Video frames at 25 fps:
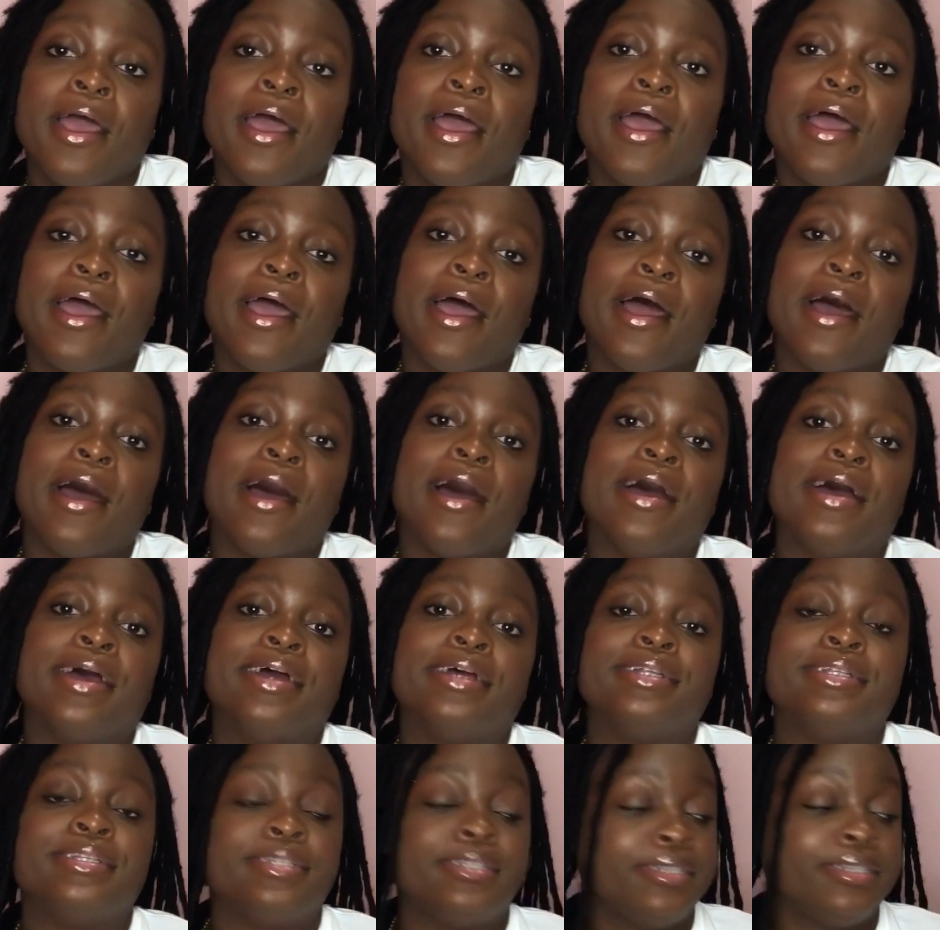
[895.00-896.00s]

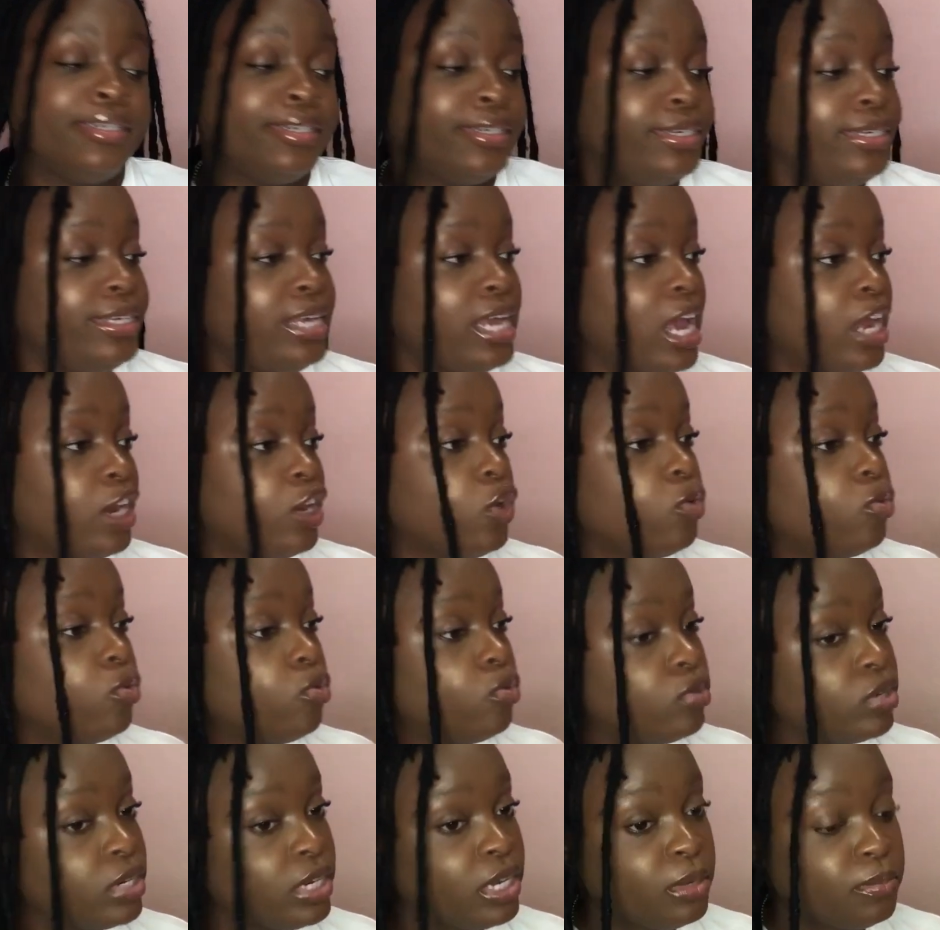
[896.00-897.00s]
And yeah, the
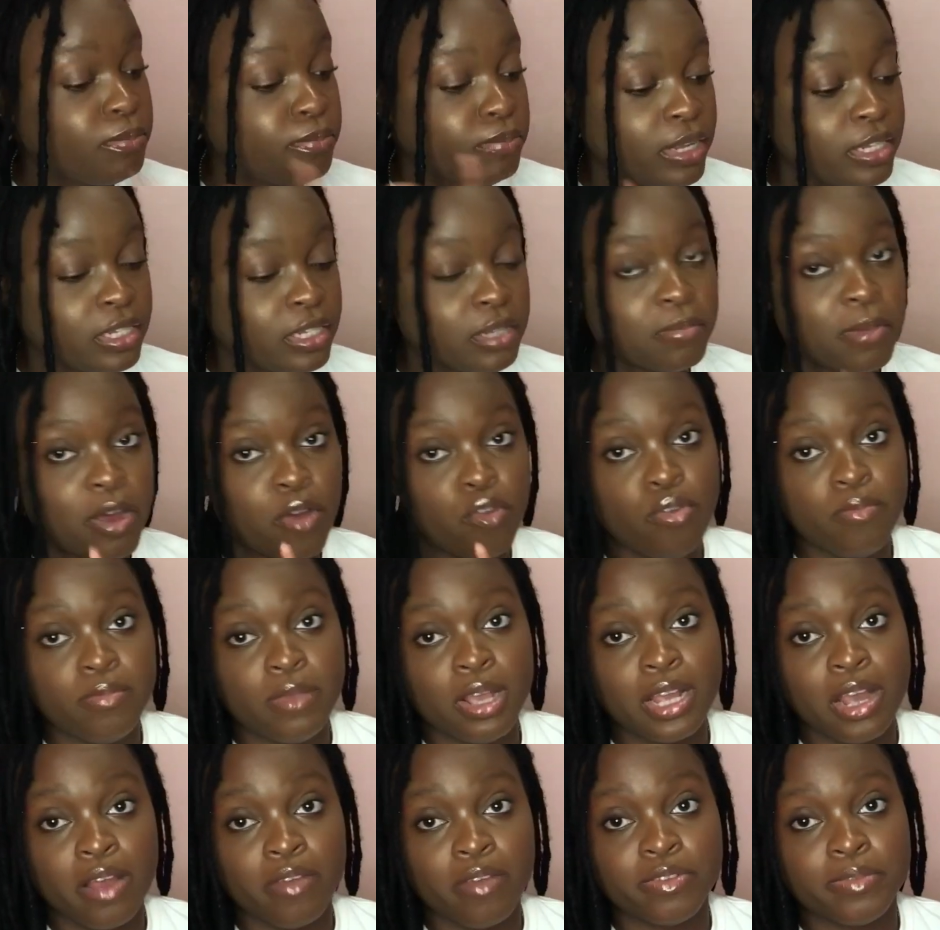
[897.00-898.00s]
only place in my room that
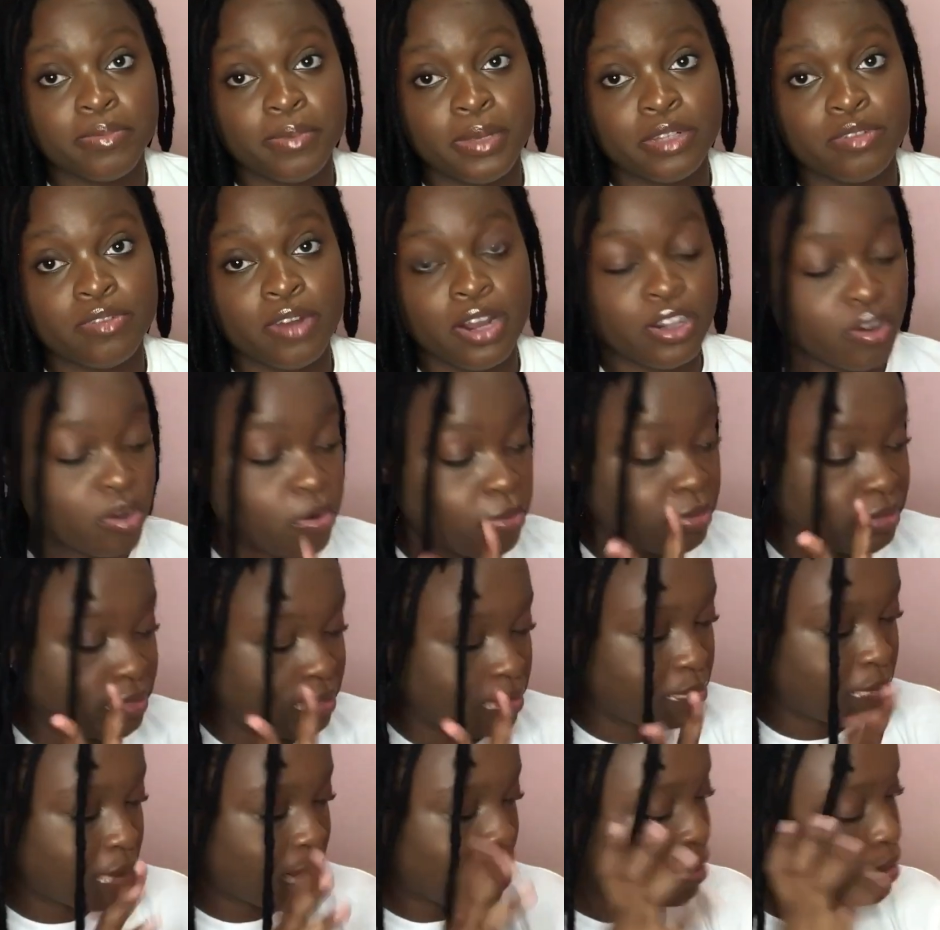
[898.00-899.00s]
has space right now is the
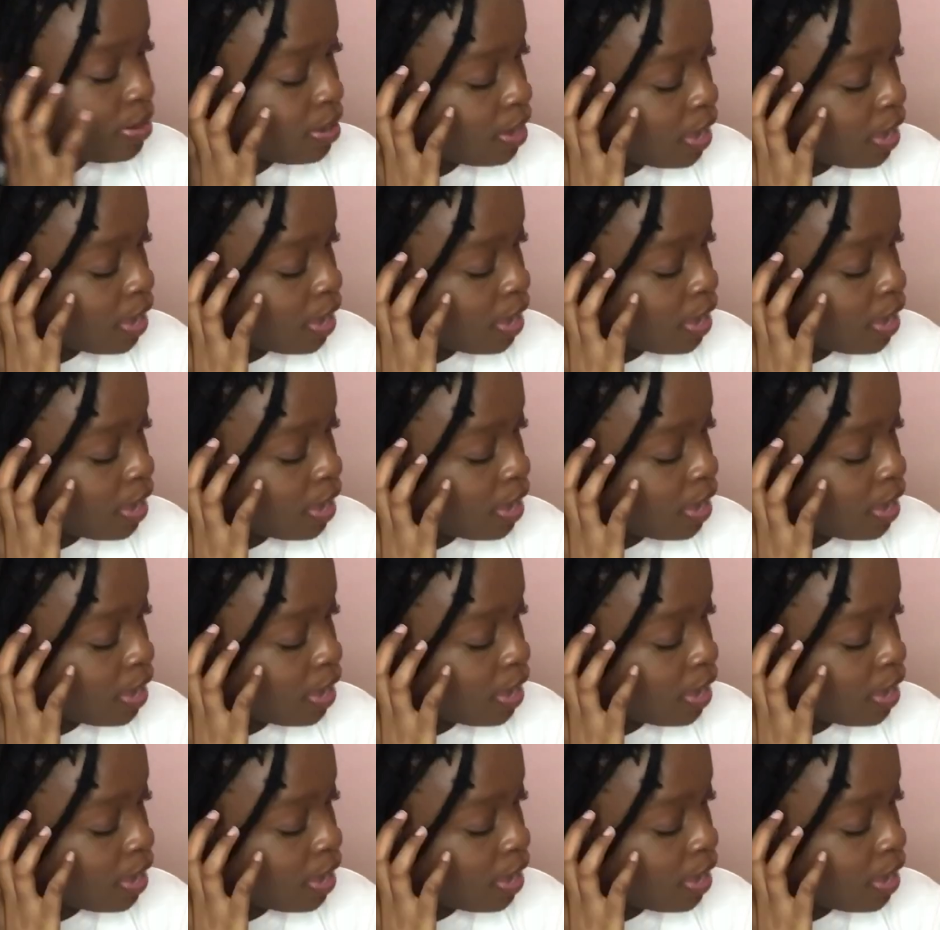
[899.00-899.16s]
bed